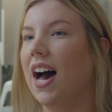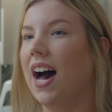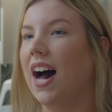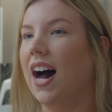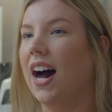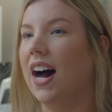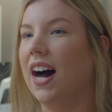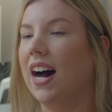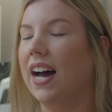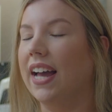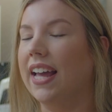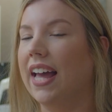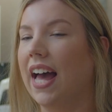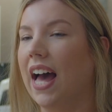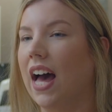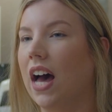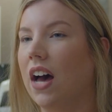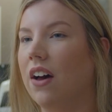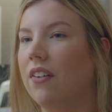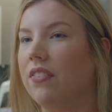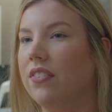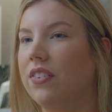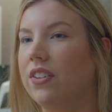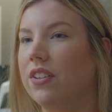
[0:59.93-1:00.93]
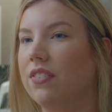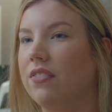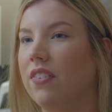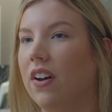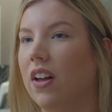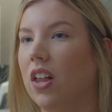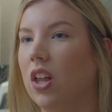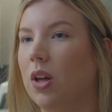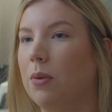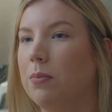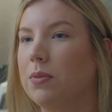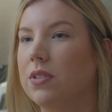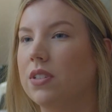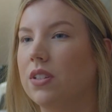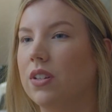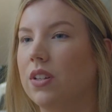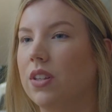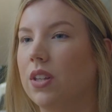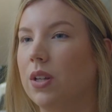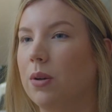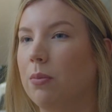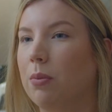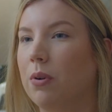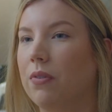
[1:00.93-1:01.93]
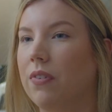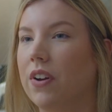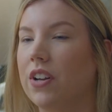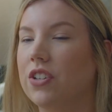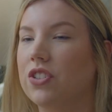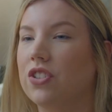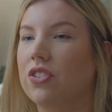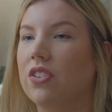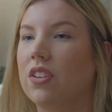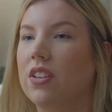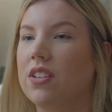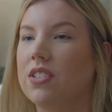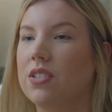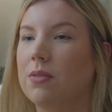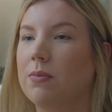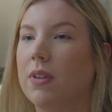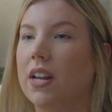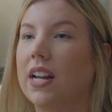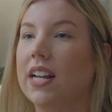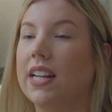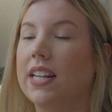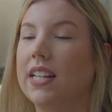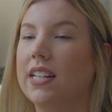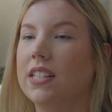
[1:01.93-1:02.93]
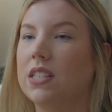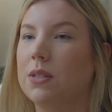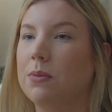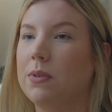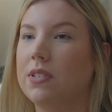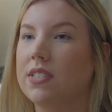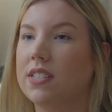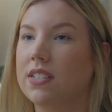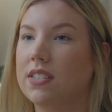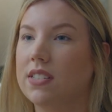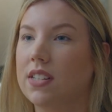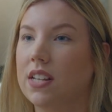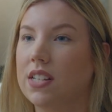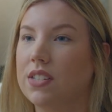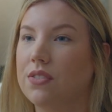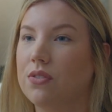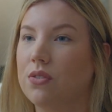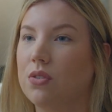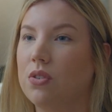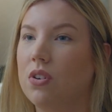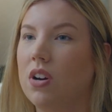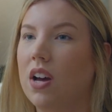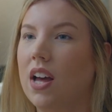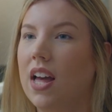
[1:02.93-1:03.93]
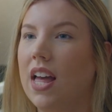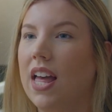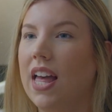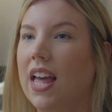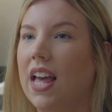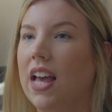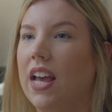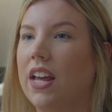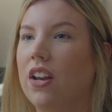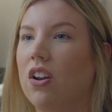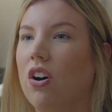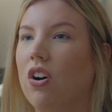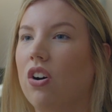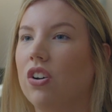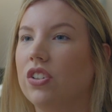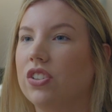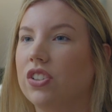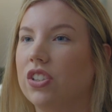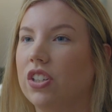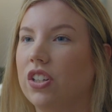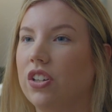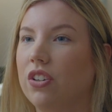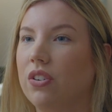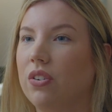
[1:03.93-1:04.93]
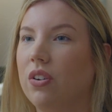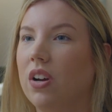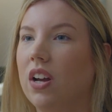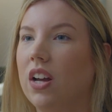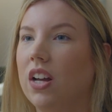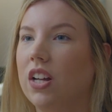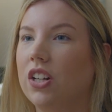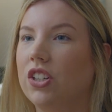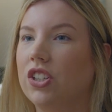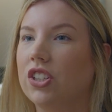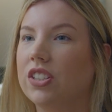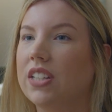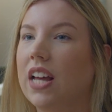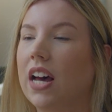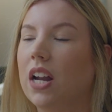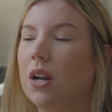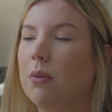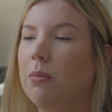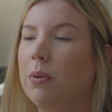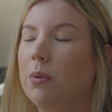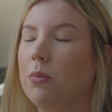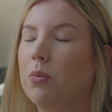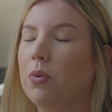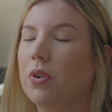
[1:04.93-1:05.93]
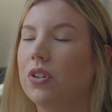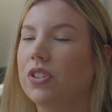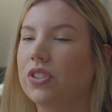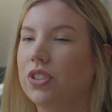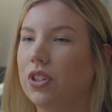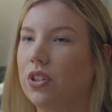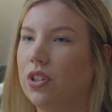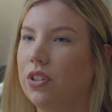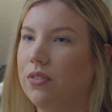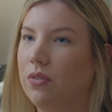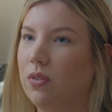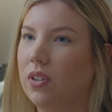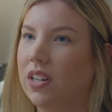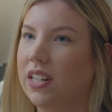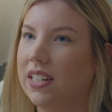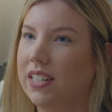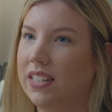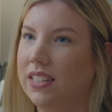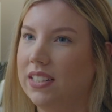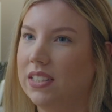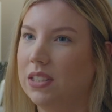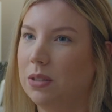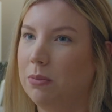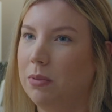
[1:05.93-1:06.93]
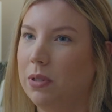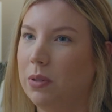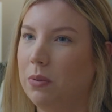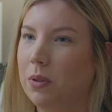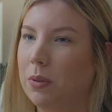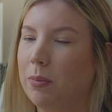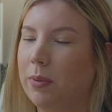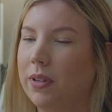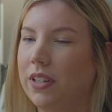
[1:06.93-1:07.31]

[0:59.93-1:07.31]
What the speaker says: I have developed the professionalism that I need to be successful, and also just how to be more assertive when I need to be with